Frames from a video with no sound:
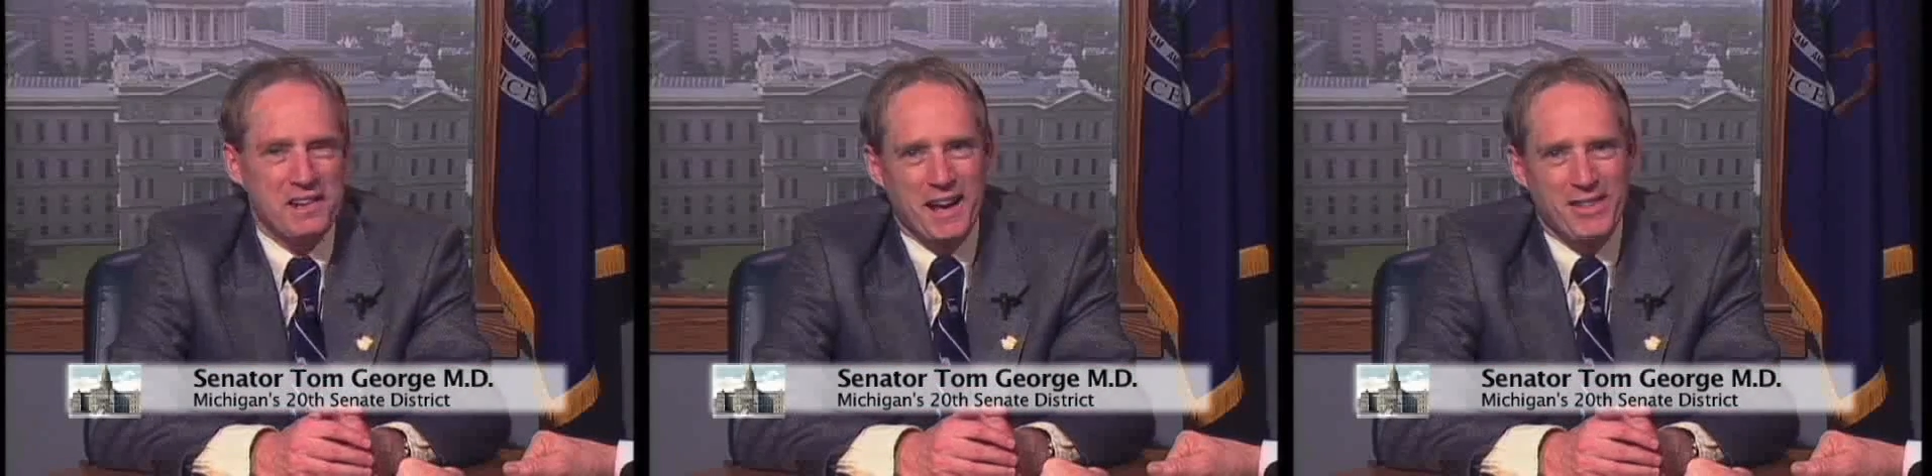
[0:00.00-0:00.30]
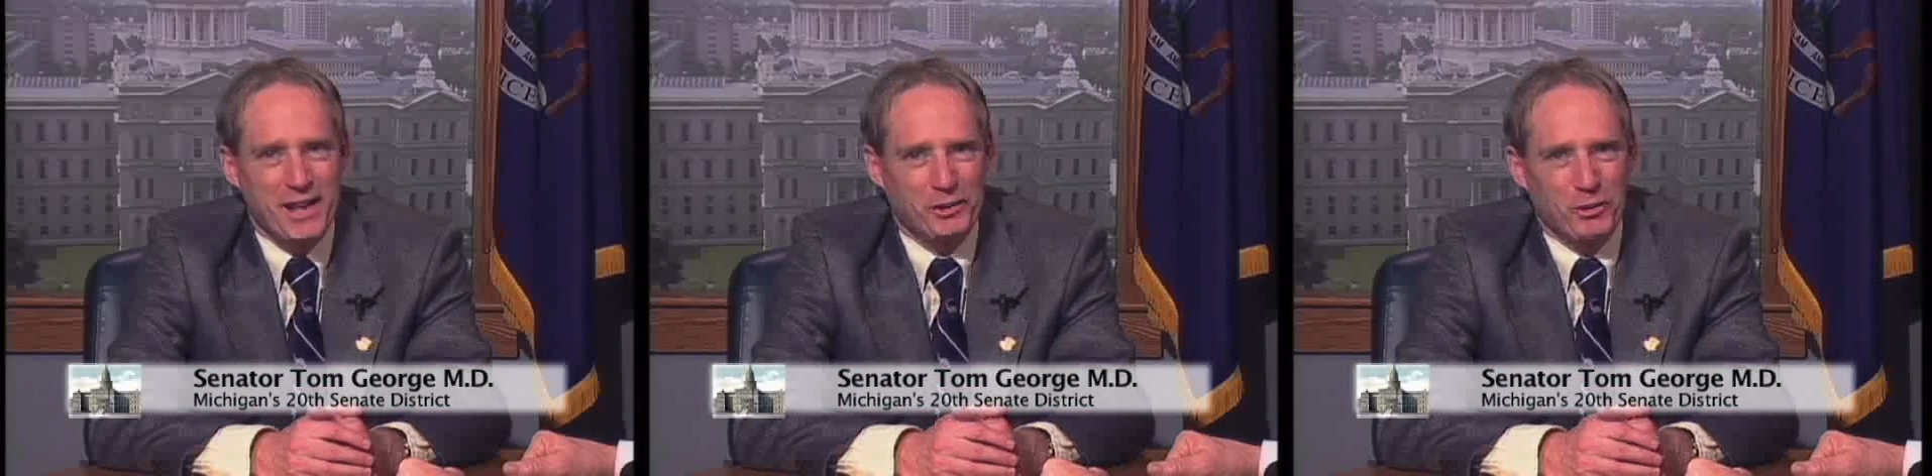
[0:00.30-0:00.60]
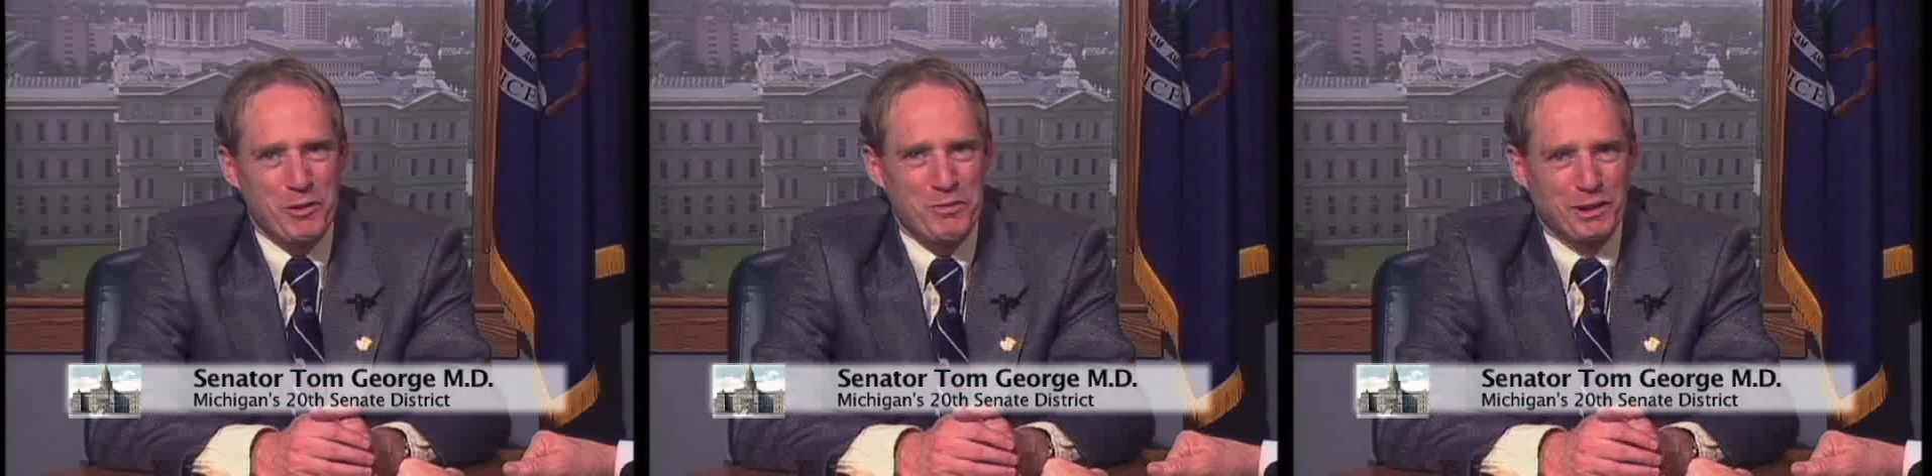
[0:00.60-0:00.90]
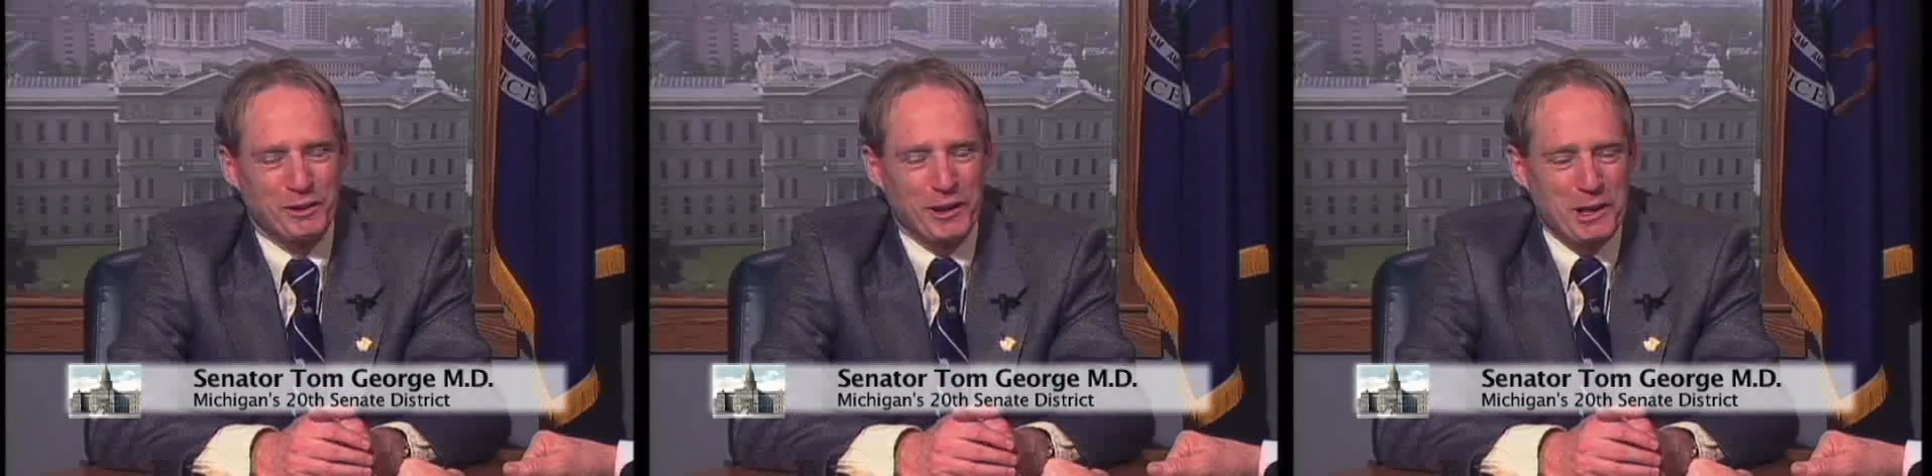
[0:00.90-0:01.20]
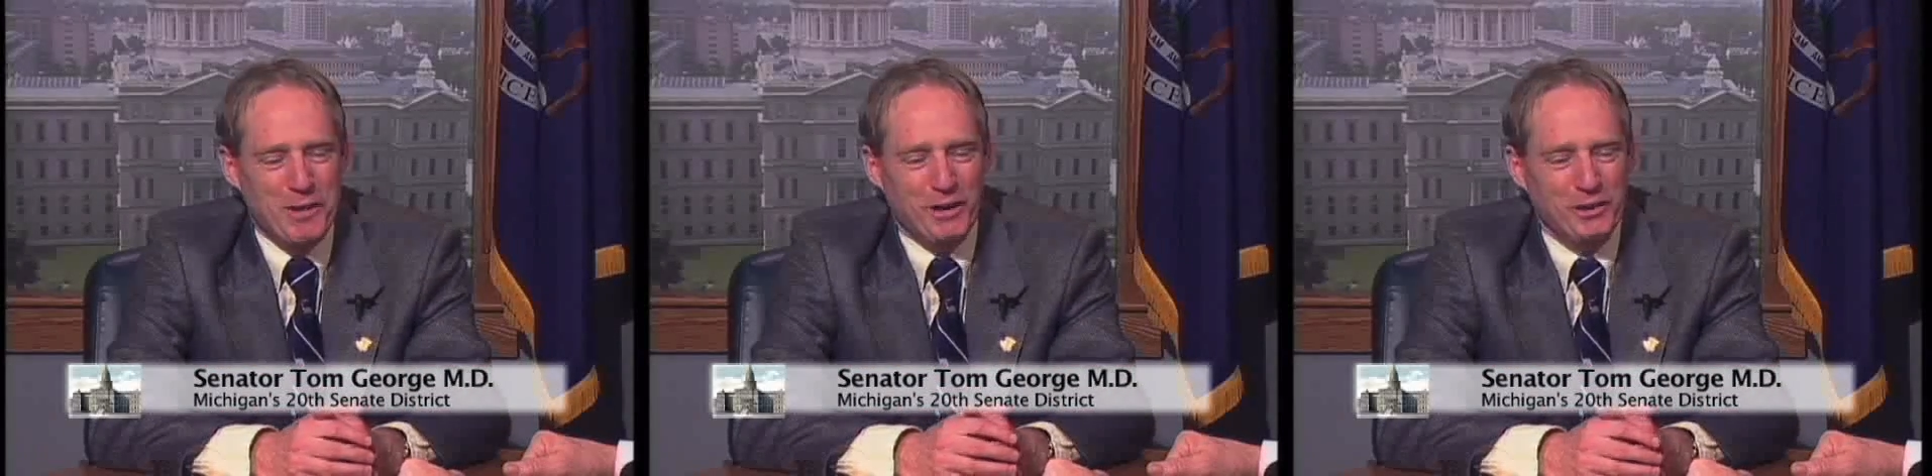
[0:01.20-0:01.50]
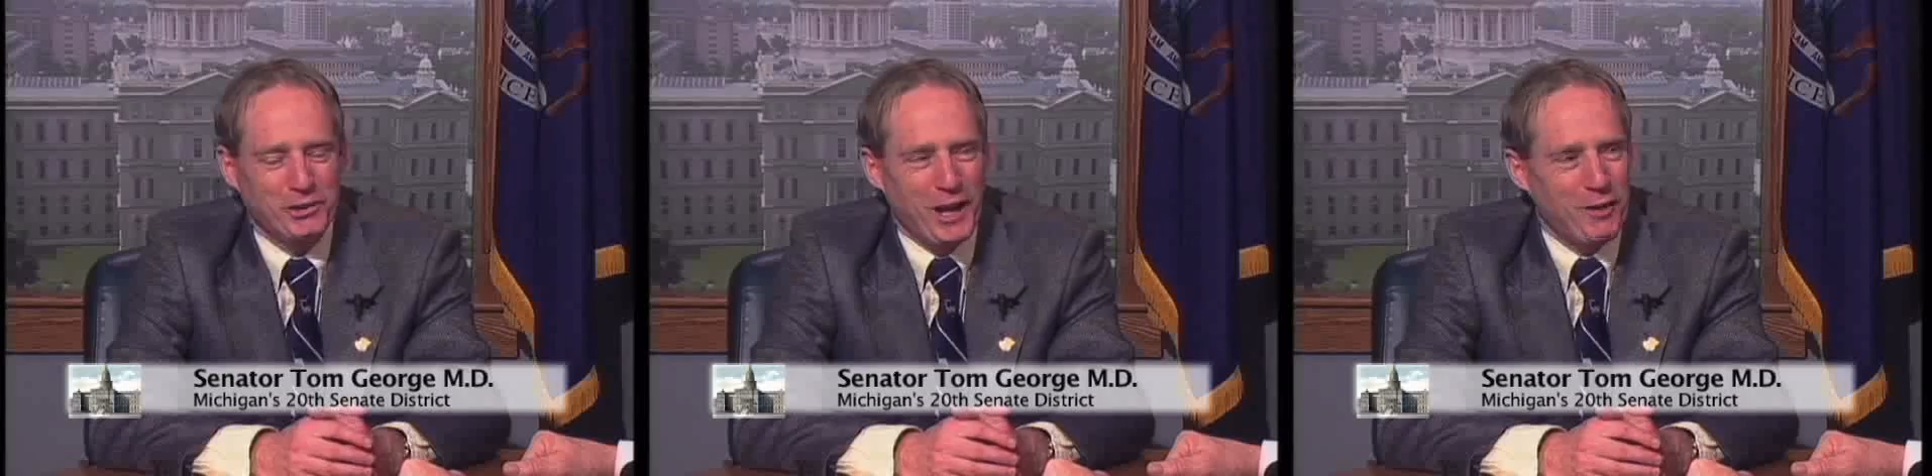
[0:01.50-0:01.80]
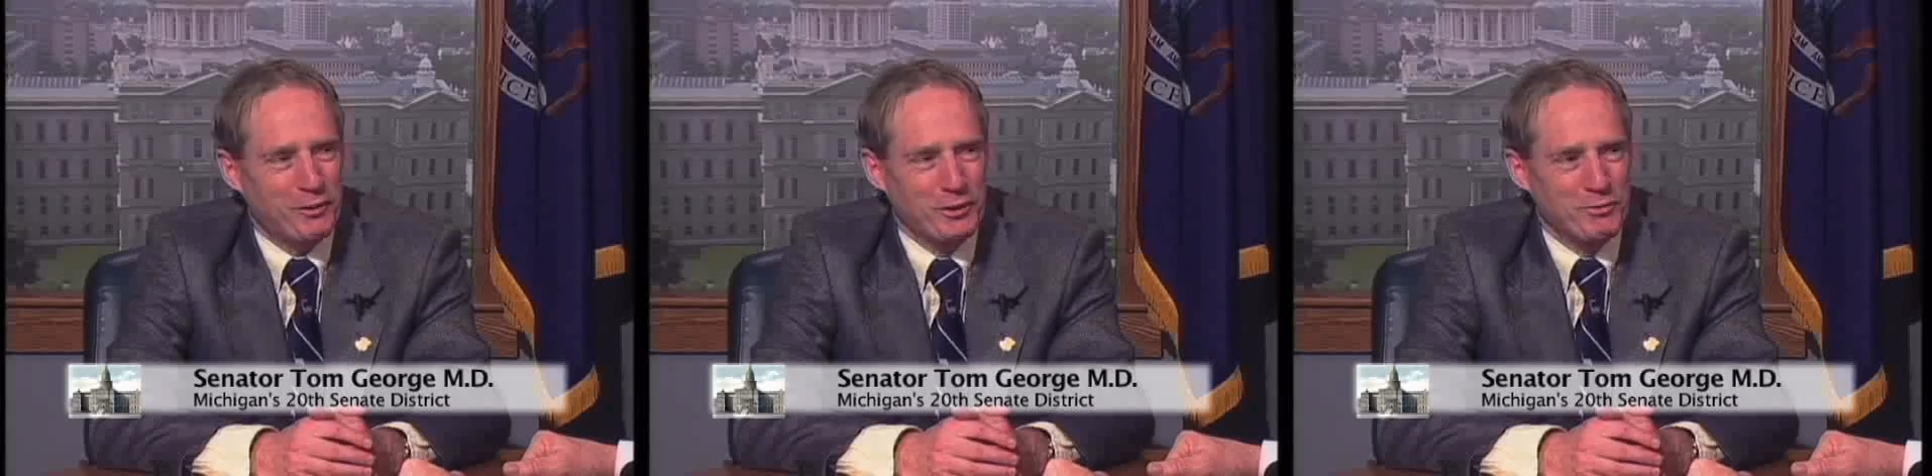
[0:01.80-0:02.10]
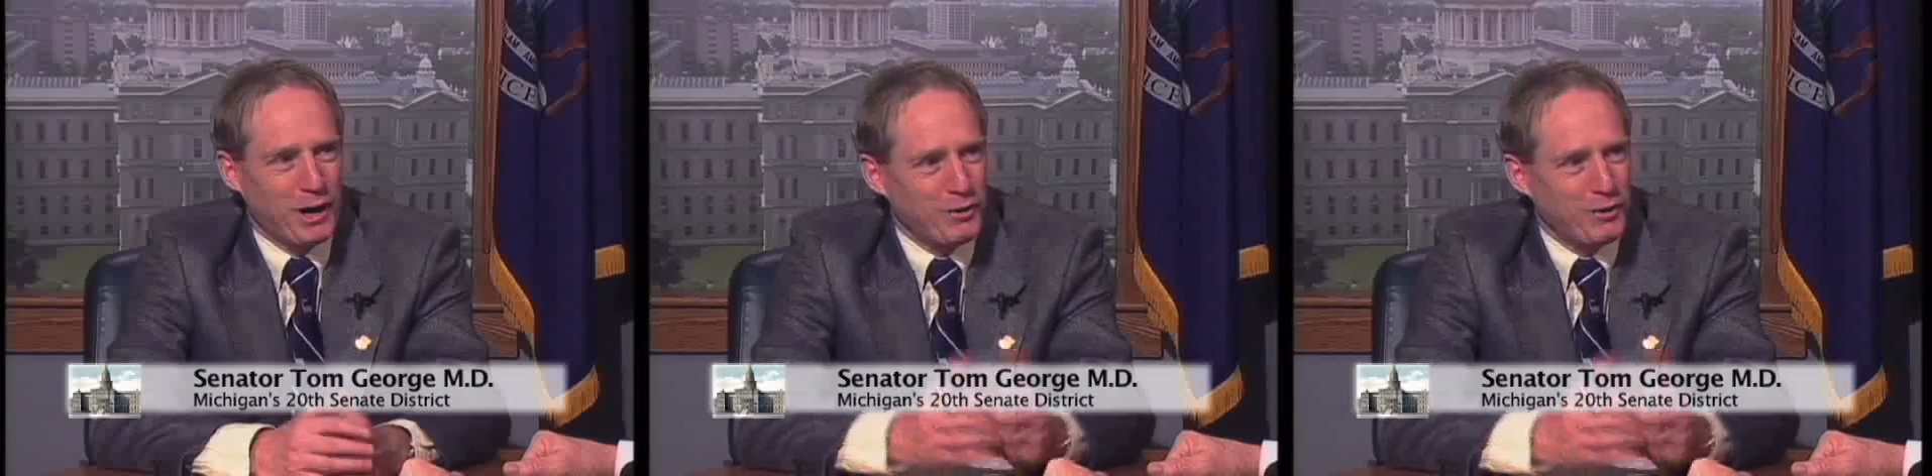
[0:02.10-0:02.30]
and that's what we've been learning about this afternoon.